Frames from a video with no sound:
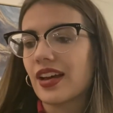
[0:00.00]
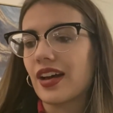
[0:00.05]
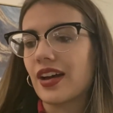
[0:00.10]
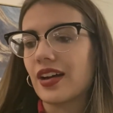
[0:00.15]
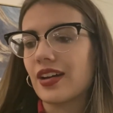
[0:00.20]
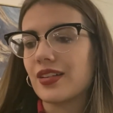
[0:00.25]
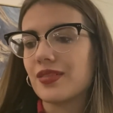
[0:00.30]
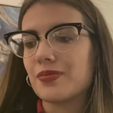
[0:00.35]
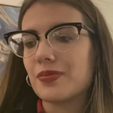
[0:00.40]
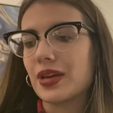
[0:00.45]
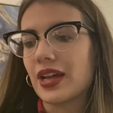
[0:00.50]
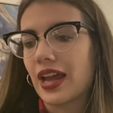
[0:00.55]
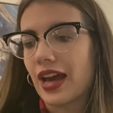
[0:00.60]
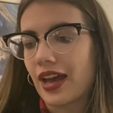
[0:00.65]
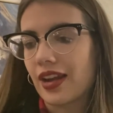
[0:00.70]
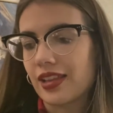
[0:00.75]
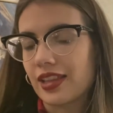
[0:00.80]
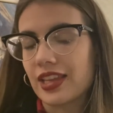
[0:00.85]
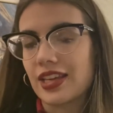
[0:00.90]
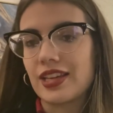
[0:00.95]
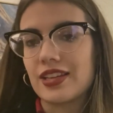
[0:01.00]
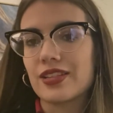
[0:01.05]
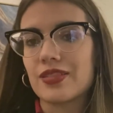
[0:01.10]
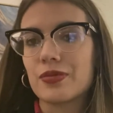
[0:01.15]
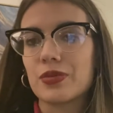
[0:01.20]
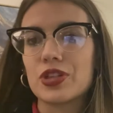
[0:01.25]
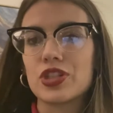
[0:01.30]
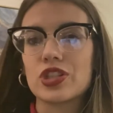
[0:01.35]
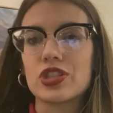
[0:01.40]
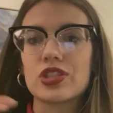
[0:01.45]
um, but Adeline,
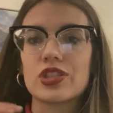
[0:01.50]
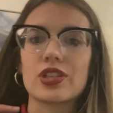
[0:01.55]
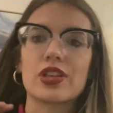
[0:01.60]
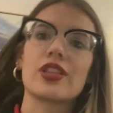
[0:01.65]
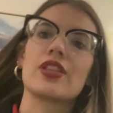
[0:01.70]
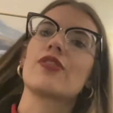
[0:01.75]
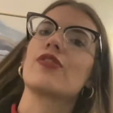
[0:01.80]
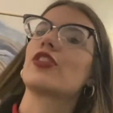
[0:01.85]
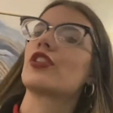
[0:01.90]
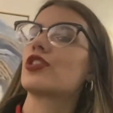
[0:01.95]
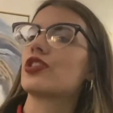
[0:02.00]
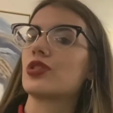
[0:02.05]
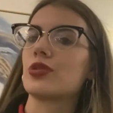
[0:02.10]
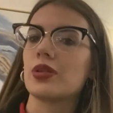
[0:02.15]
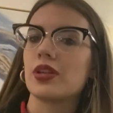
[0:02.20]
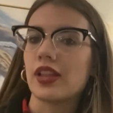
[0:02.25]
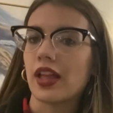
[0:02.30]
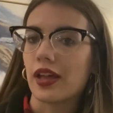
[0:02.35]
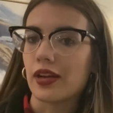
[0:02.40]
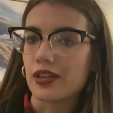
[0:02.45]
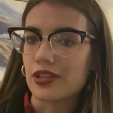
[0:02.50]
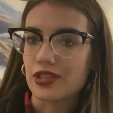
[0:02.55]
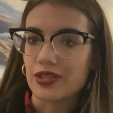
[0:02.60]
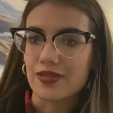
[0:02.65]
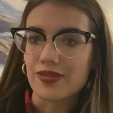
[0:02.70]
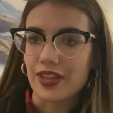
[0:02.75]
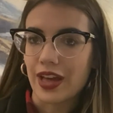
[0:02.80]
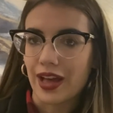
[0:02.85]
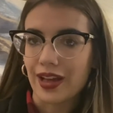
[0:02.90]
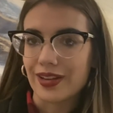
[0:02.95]
we just took the first three letters
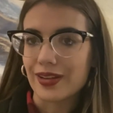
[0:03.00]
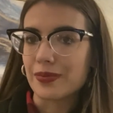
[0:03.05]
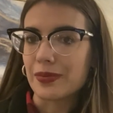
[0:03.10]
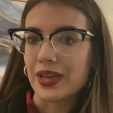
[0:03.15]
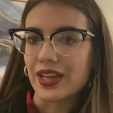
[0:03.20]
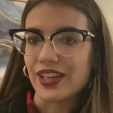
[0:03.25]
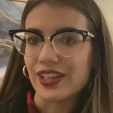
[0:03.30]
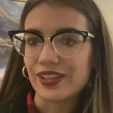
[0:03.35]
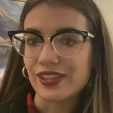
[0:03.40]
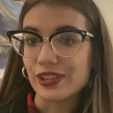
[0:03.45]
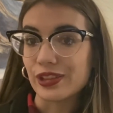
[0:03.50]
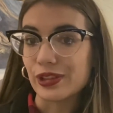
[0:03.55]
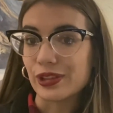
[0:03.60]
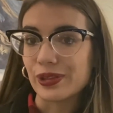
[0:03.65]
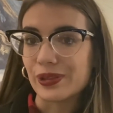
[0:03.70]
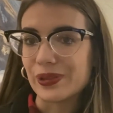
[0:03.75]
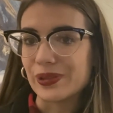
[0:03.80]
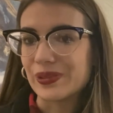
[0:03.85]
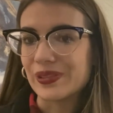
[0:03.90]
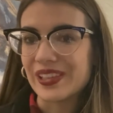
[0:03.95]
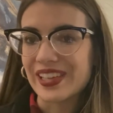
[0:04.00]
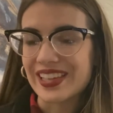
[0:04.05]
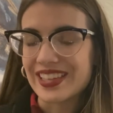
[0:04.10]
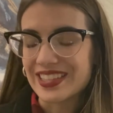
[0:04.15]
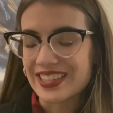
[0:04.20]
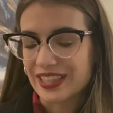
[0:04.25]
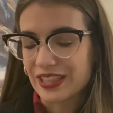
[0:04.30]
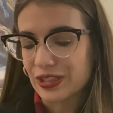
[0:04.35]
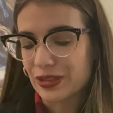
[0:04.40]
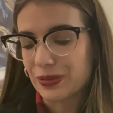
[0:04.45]
of that and made it Lou, and it
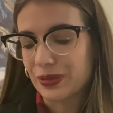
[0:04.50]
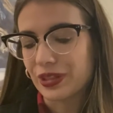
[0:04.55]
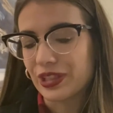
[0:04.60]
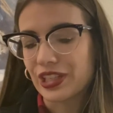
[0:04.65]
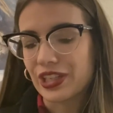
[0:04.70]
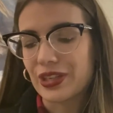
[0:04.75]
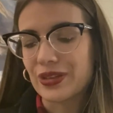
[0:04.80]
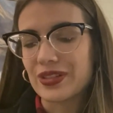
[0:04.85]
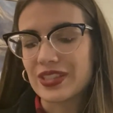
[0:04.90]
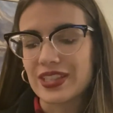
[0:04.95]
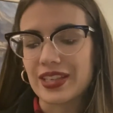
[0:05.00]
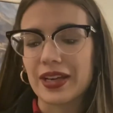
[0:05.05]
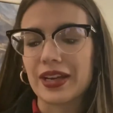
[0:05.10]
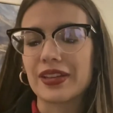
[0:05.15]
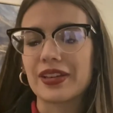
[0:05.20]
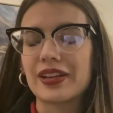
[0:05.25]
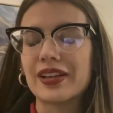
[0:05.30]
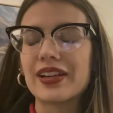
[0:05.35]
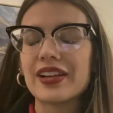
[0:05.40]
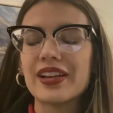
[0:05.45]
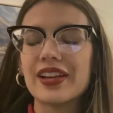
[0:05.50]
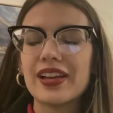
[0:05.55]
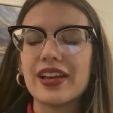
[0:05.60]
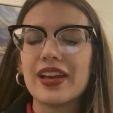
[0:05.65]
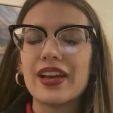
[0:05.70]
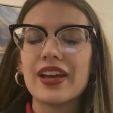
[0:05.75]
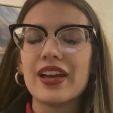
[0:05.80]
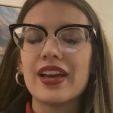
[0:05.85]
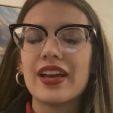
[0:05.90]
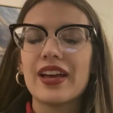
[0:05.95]
sounds really cute together.
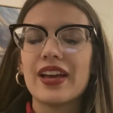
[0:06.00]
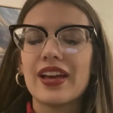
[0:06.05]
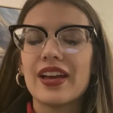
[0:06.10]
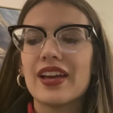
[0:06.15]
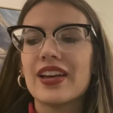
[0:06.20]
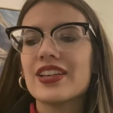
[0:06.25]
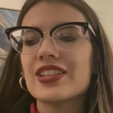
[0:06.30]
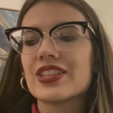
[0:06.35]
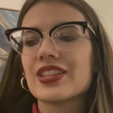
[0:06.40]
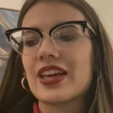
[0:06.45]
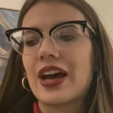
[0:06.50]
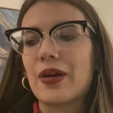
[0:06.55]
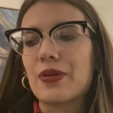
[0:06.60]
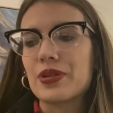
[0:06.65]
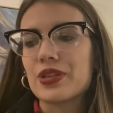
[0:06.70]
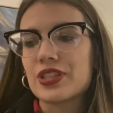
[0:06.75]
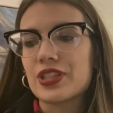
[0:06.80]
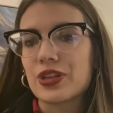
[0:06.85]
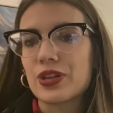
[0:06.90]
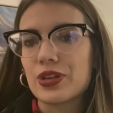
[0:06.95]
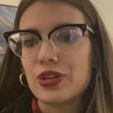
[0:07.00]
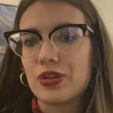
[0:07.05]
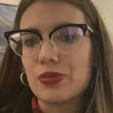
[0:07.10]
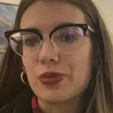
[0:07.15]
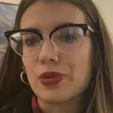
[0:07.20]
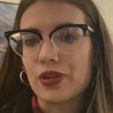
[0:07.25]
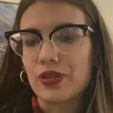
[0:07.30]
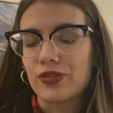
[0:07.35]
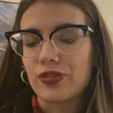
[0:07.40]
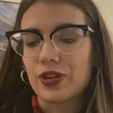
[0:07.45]
So that was her
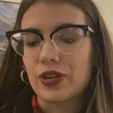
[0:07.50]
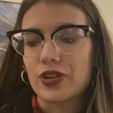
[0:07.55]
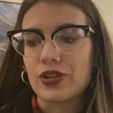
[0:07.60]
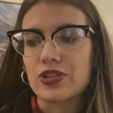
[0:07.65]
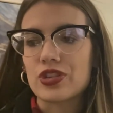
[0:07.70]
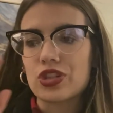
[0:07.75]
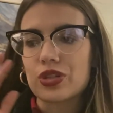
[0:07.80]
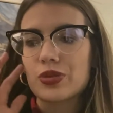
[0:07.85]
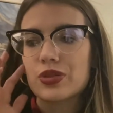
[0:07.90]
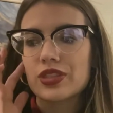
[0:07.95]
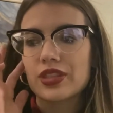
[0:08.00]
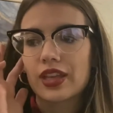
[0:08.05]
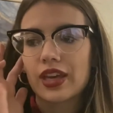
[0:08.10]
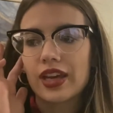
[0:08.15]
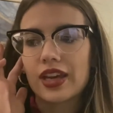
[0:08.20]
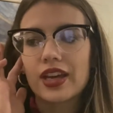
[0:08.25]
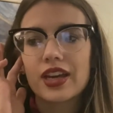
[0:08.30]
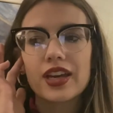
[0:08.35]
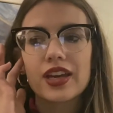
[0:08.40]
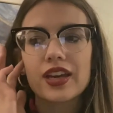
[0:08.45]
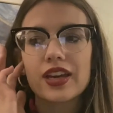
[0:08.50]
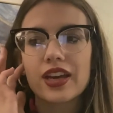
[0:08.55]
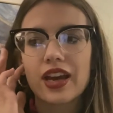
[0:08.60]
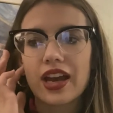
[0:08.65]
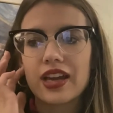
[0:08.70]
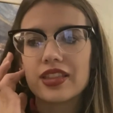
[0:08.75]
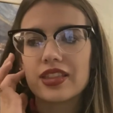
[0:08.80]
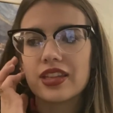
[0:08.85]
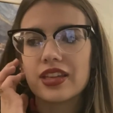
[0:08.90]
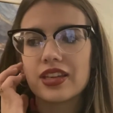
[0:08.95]
newborn photo. She was like,
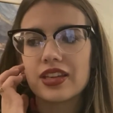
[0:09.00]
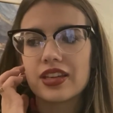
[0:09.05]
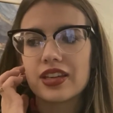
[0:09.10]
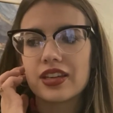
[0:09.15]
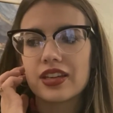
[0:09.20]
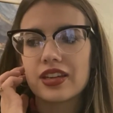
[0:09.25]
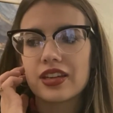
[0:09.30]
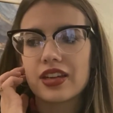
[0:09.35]
I think